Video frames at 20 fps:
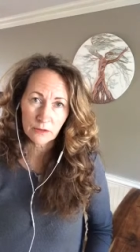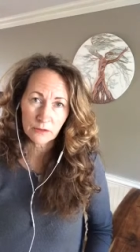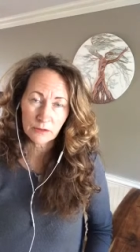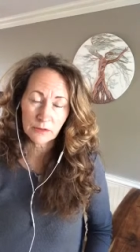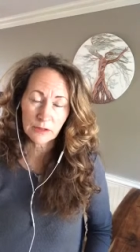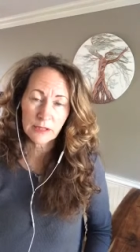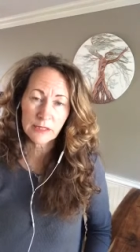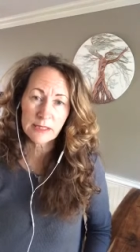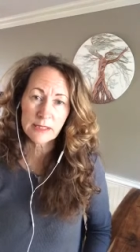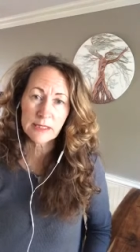
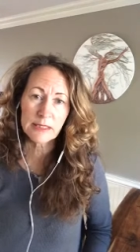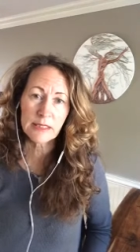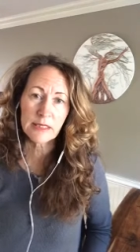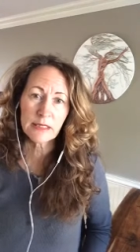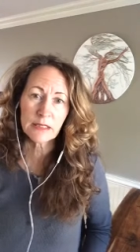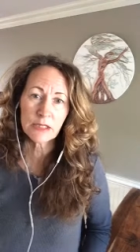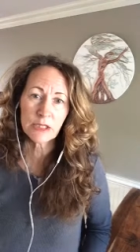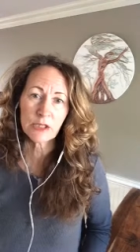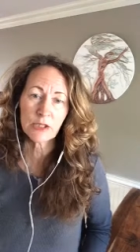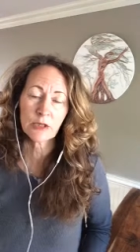
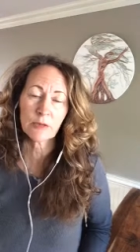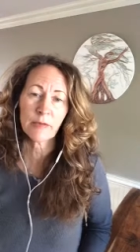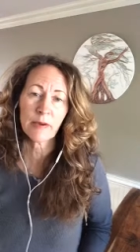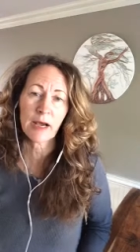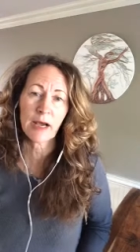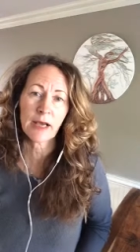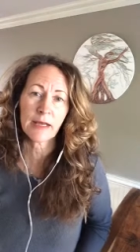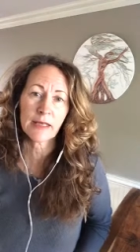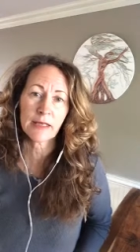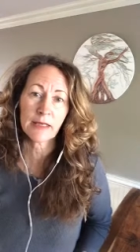listening to your
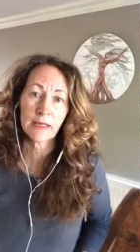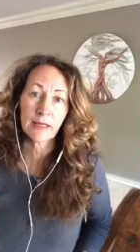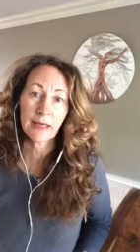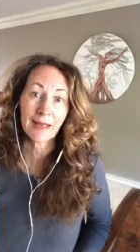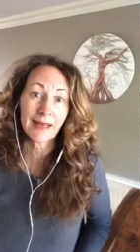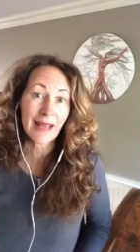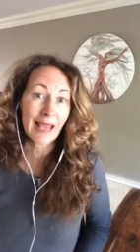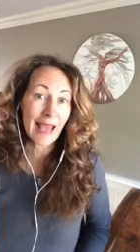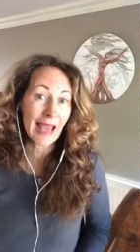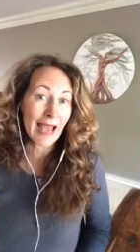body
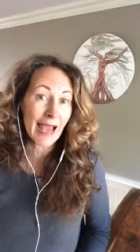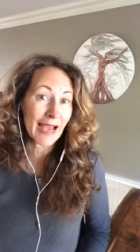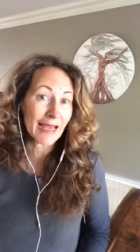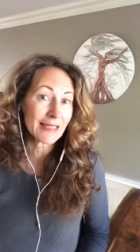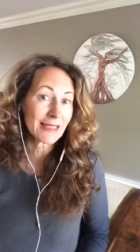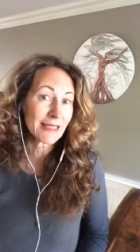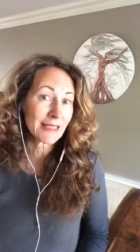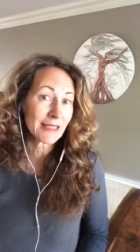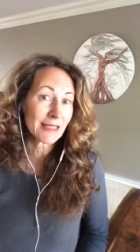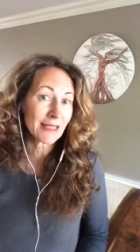and
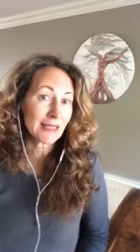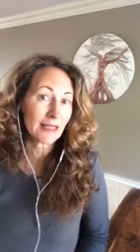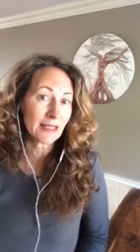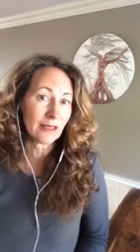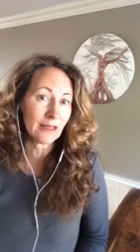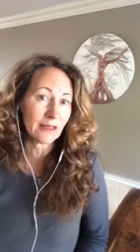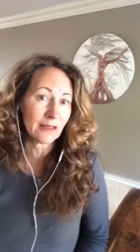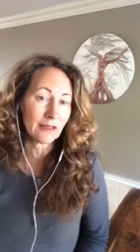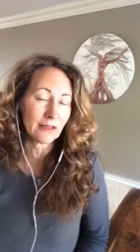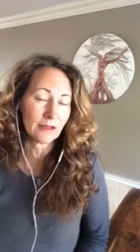
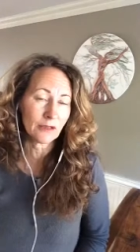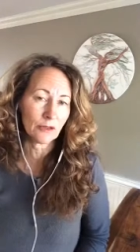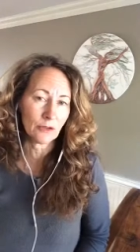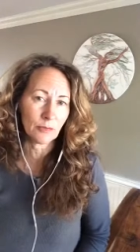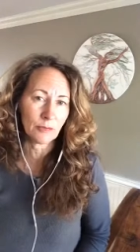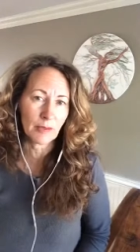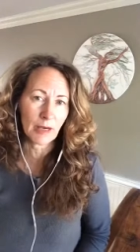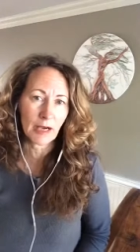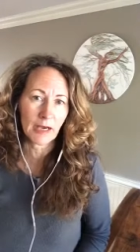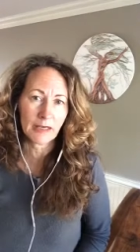asking
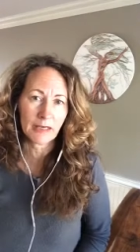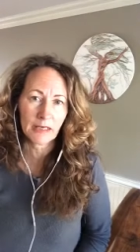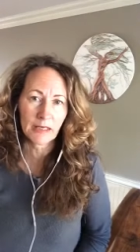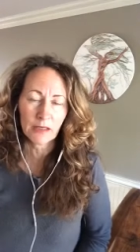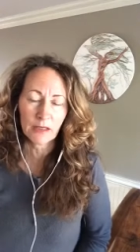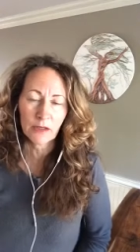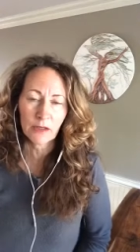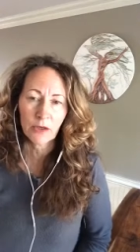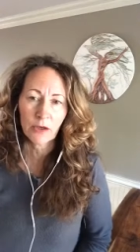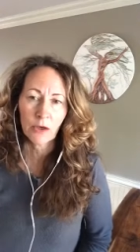your
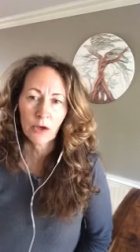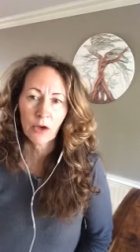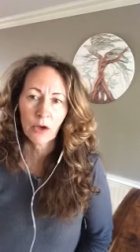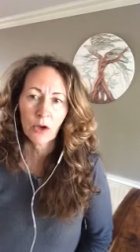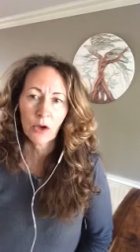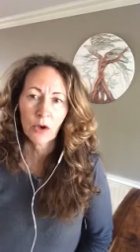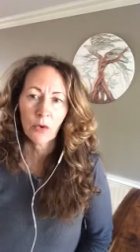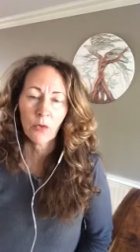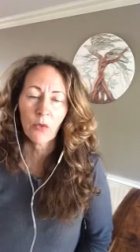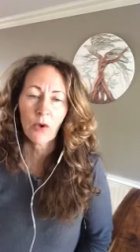body,
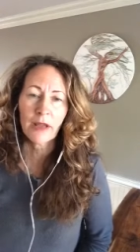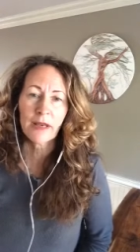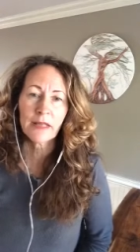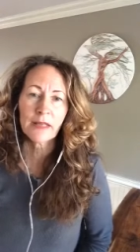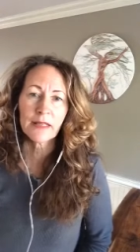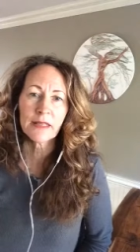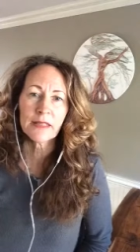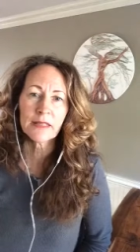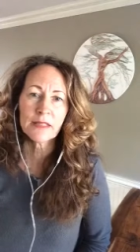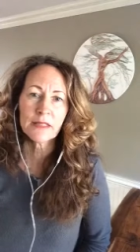
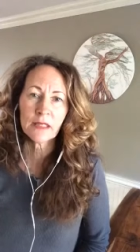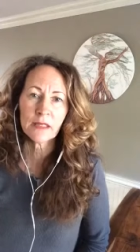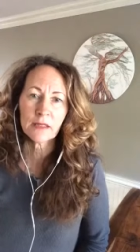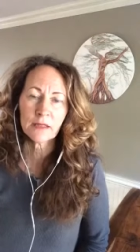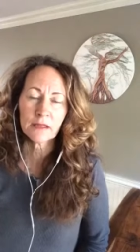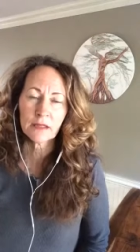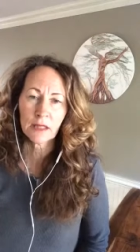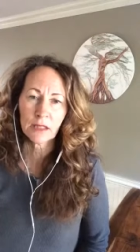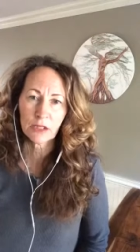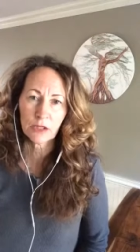What is
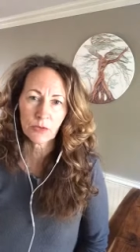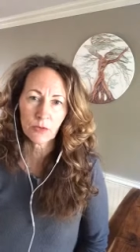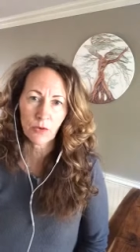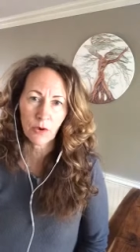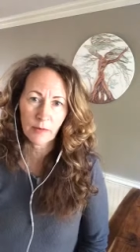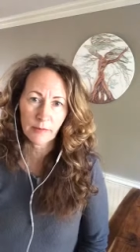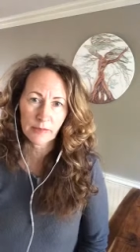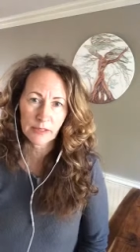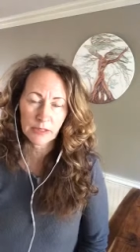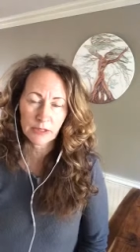it that you
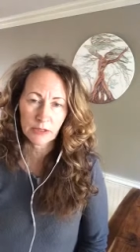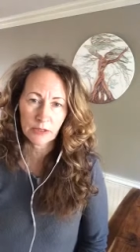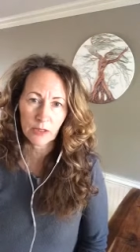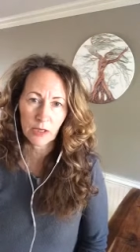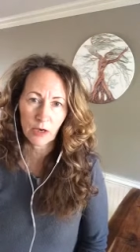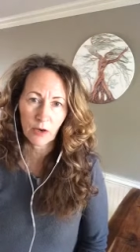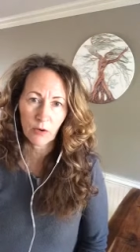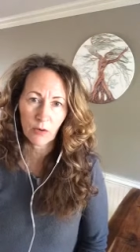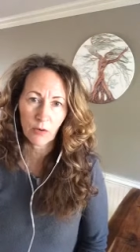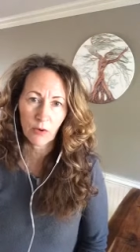want me to
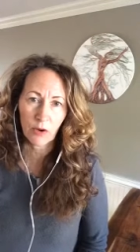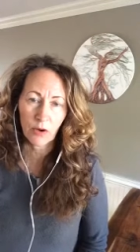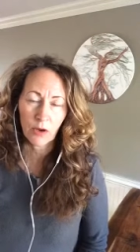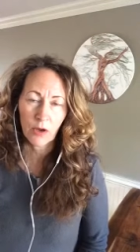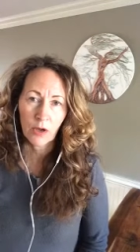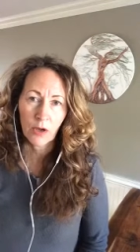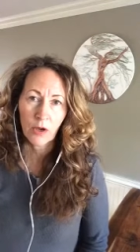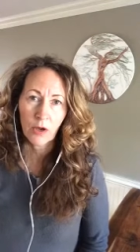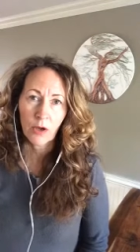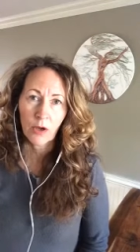know?
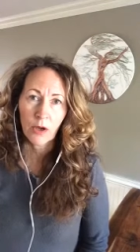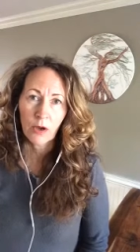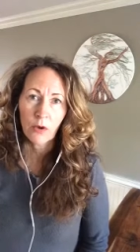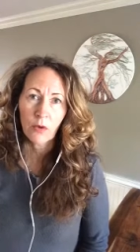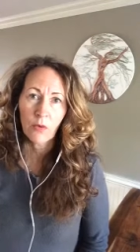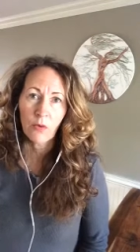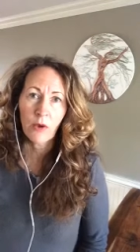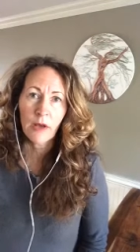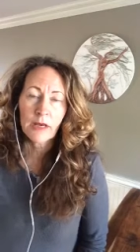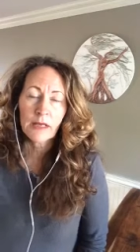
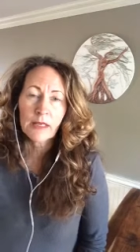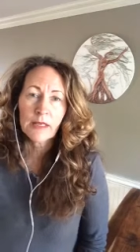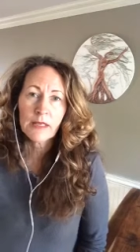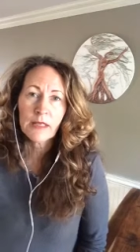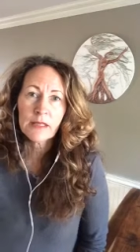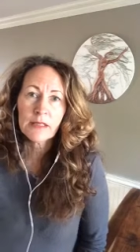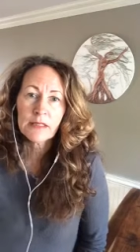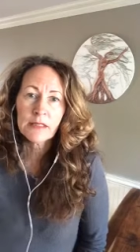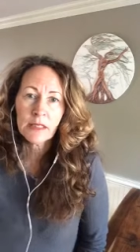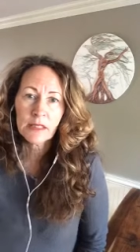what
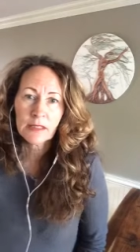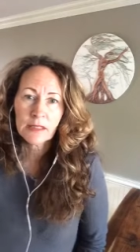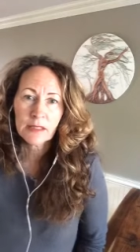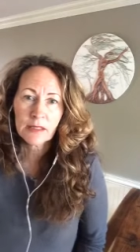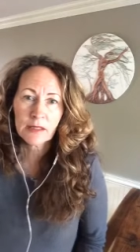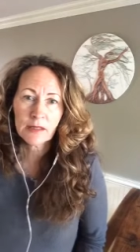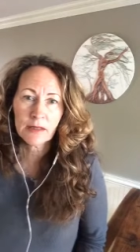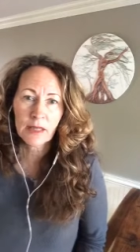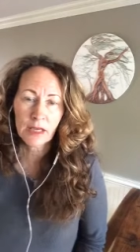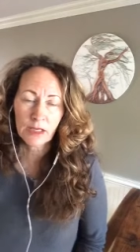is
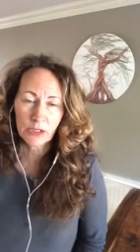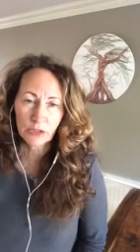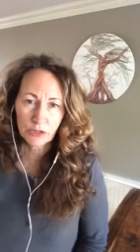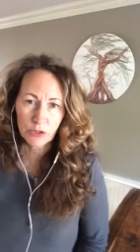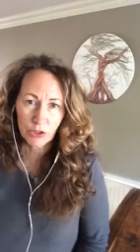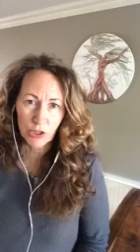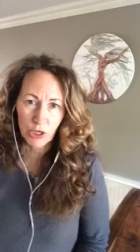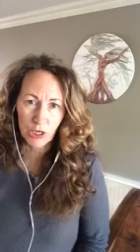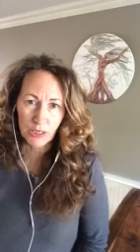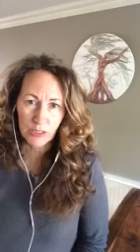it that you're
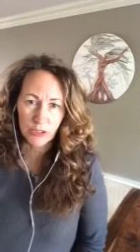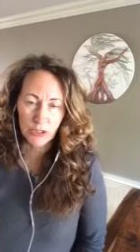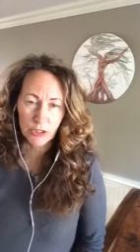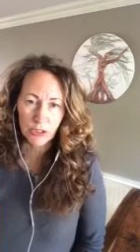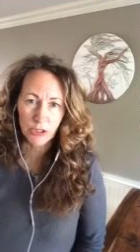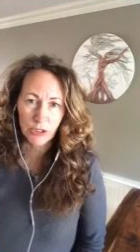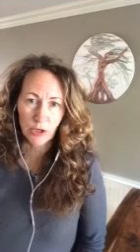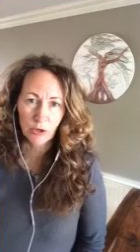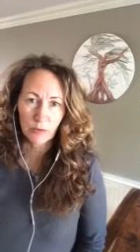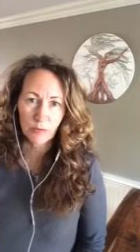trying to
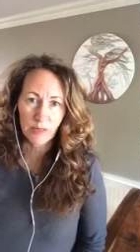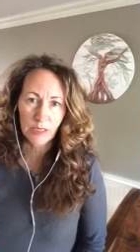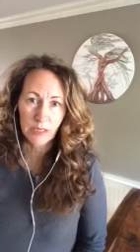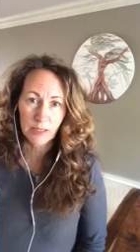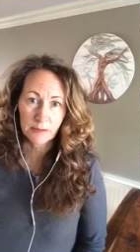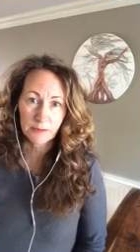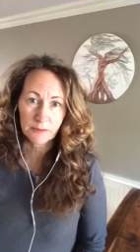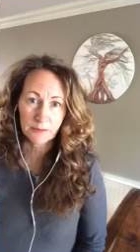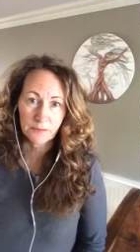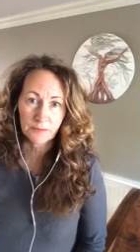show
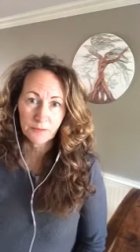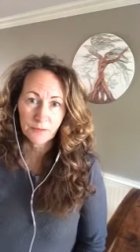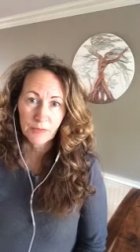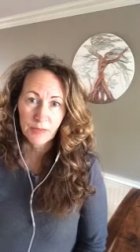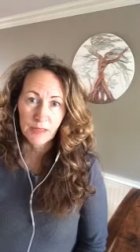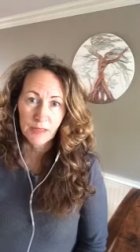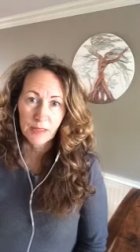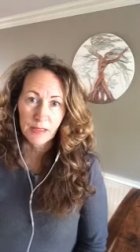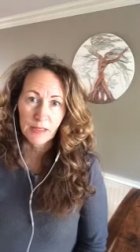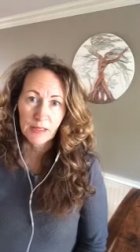me?
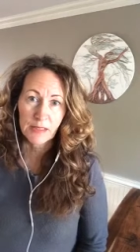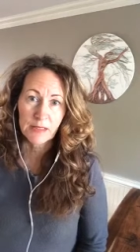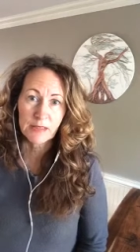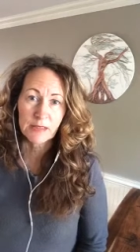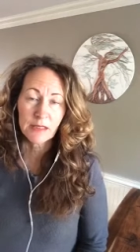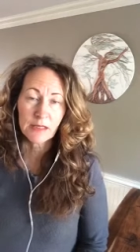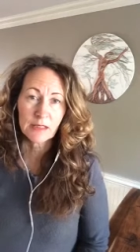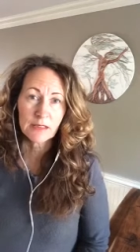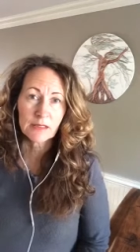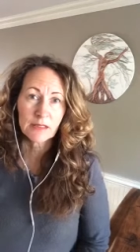
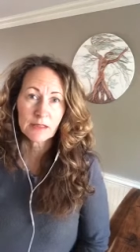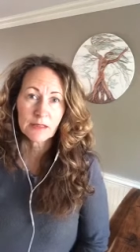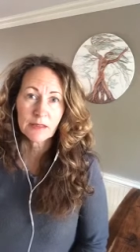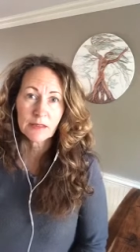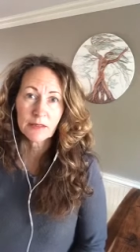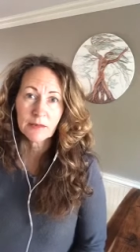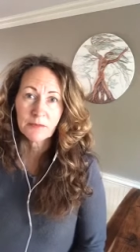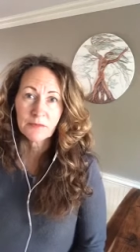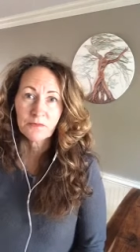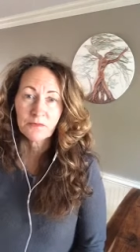Is
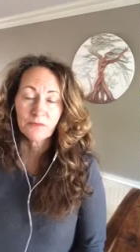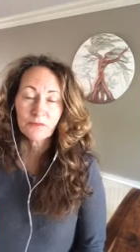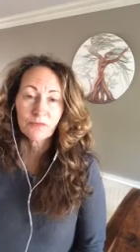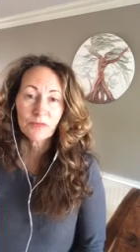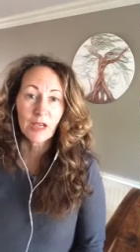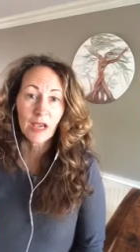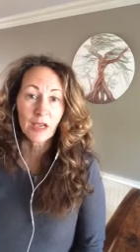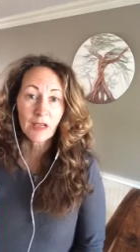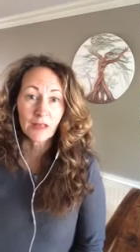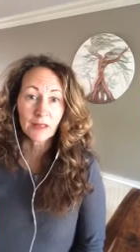it
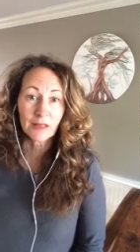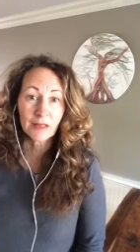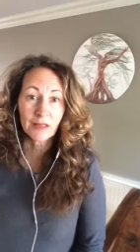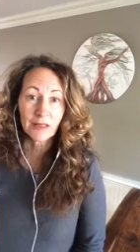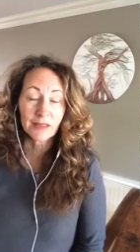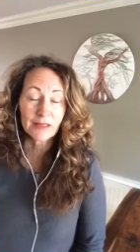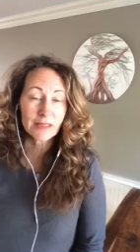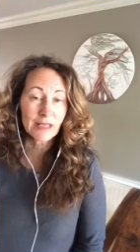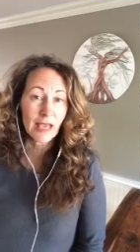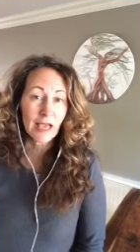that
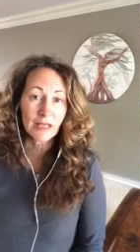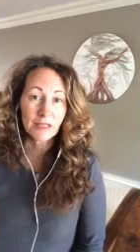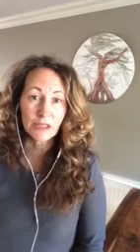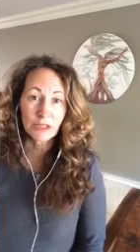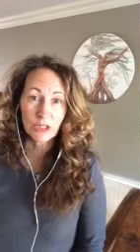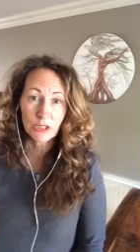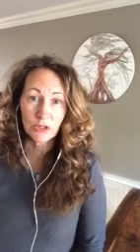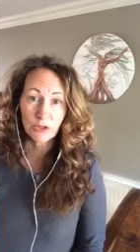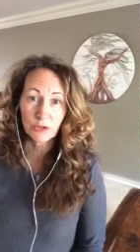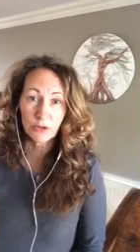it's
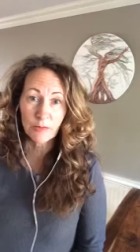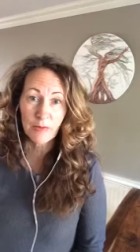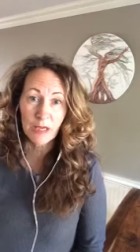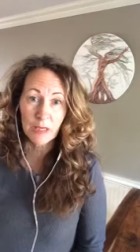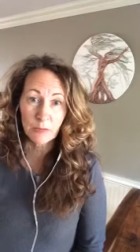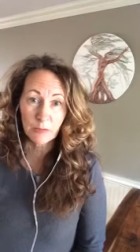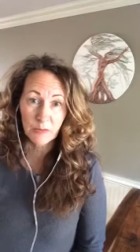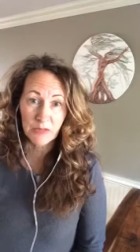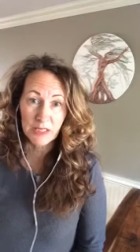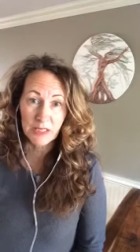asking you to
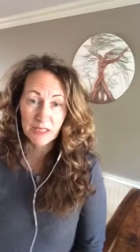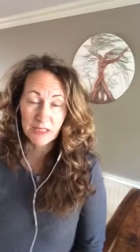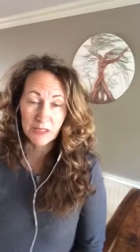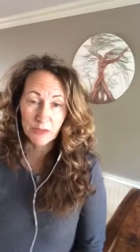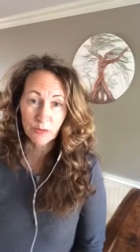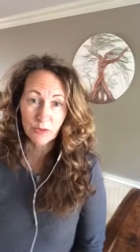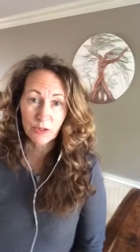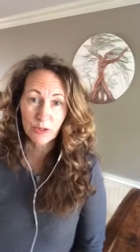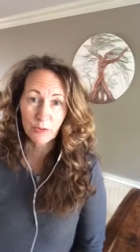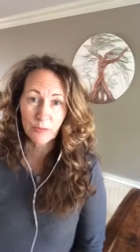make
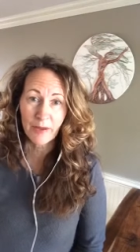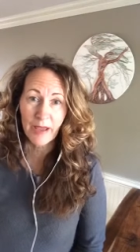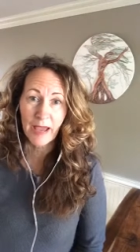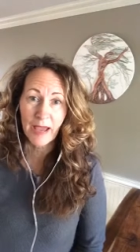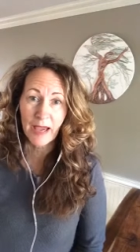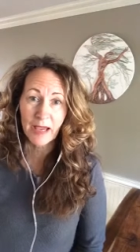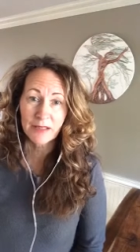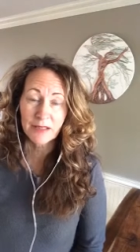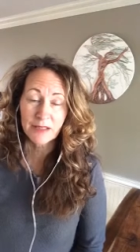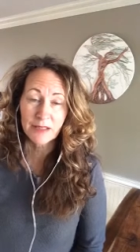peace with your
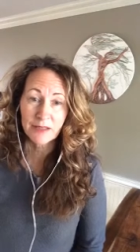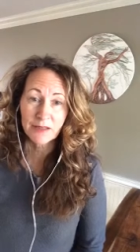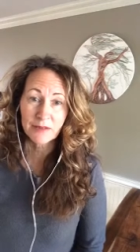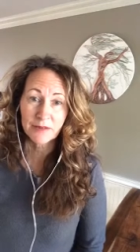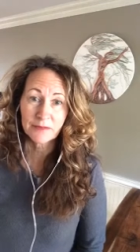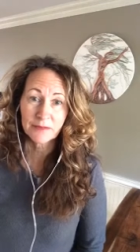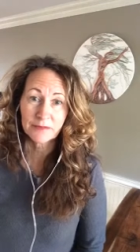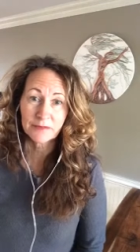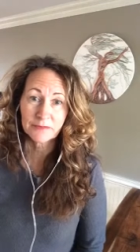past?